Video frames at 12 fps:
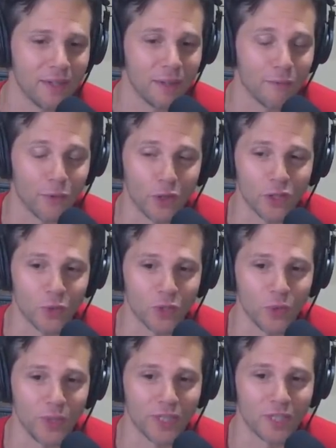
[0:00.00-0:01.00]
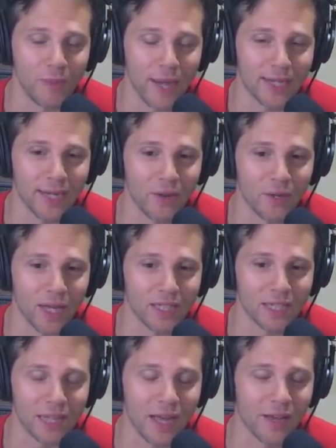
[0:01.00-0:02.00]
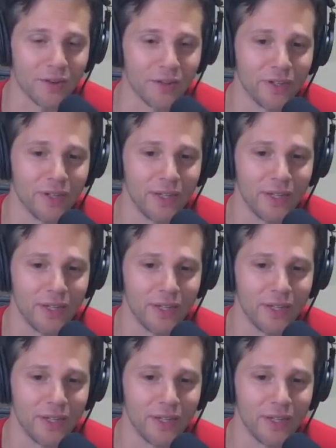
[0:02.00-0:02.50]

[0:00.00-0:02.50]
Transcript: The first was when SmackDown got slaughtered,